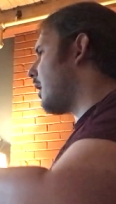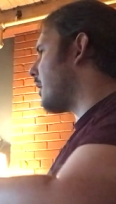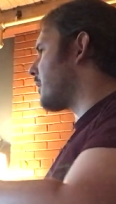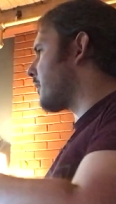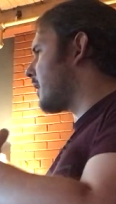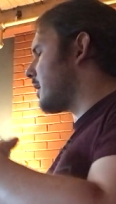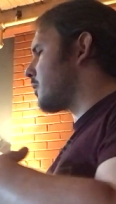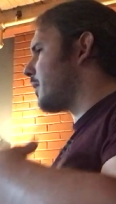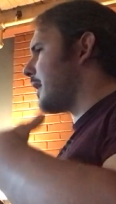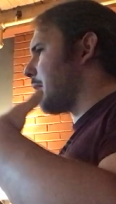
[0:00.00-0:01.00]
other
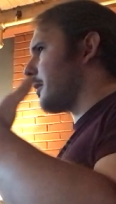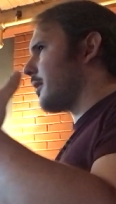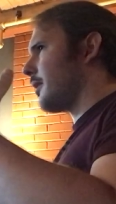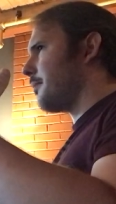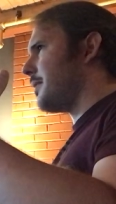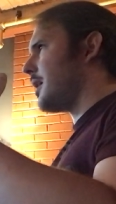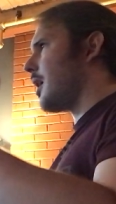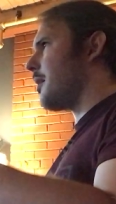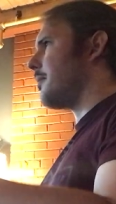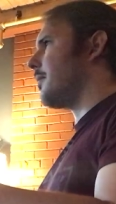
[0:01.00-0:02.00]
things, when they
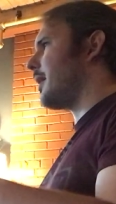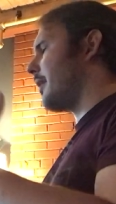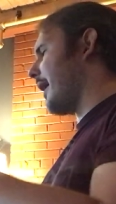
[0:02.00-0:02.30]
become an